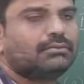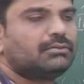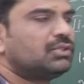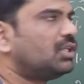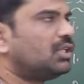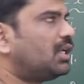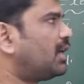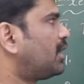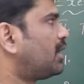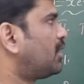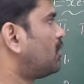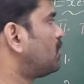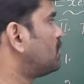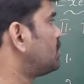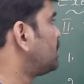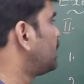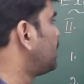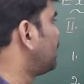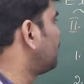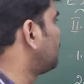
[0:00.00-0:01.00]
Children, now
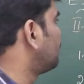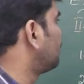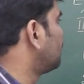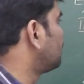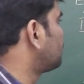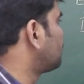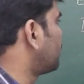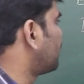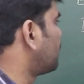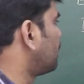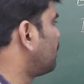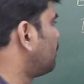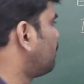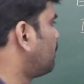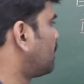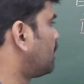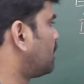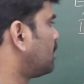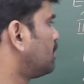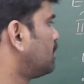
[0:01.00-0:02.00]
see the second
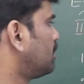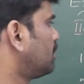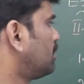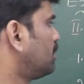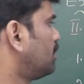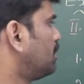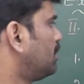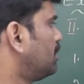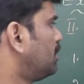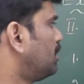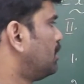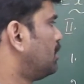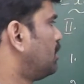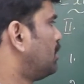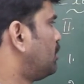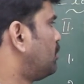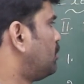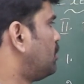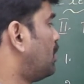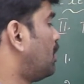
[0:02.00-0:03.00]
one.
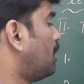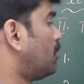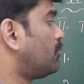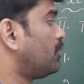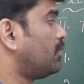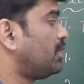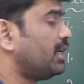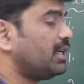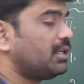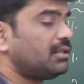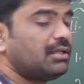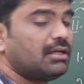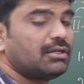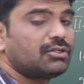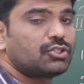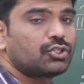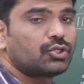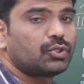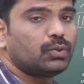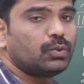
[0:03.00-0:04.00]
You have to tick the
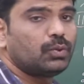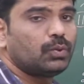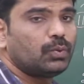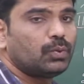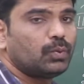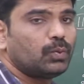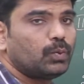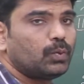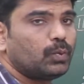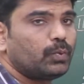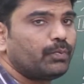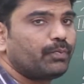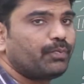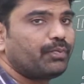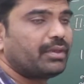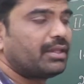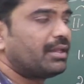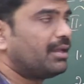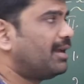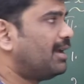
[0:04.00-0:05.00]
true
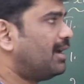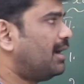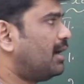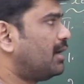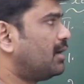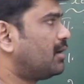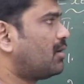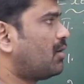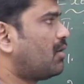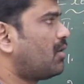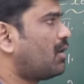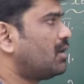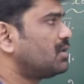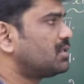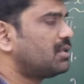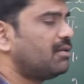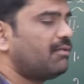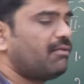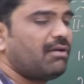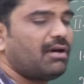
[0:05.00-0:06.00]
and
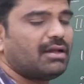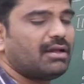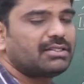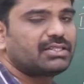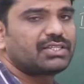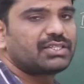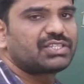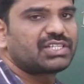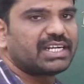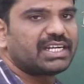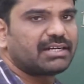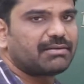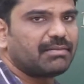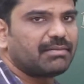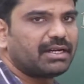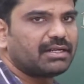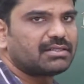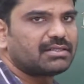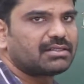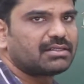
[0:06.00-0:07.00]
cross the false
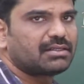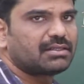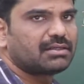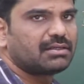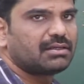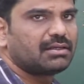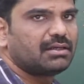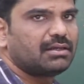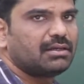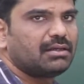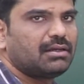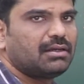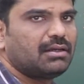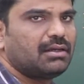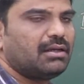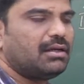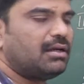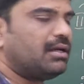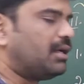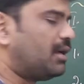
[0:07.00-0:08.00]
statements.
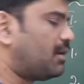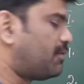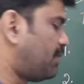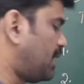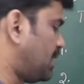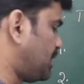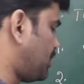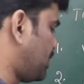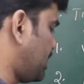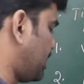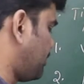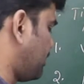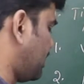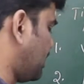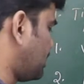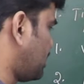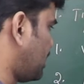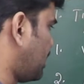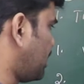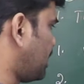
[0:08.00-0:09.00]
Here five
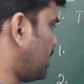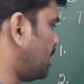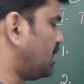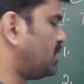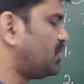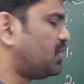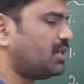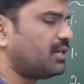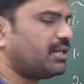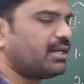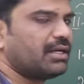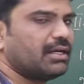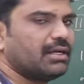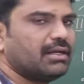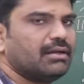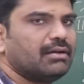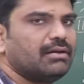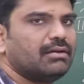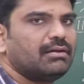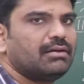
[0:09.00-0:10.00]
statements are here
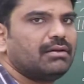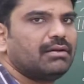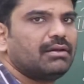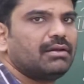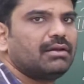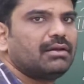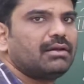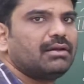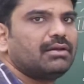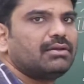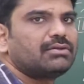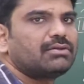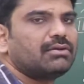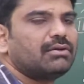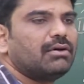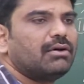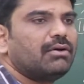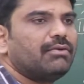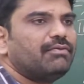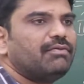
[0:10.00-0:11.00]
children.
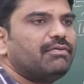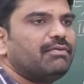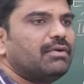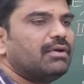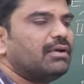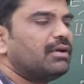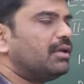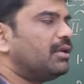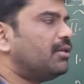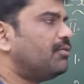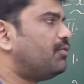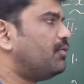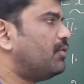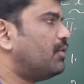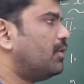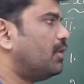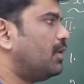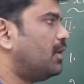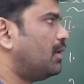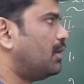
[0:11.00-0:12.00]
So if
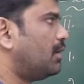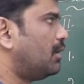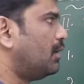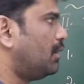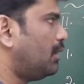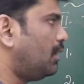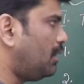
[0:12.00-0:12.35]
you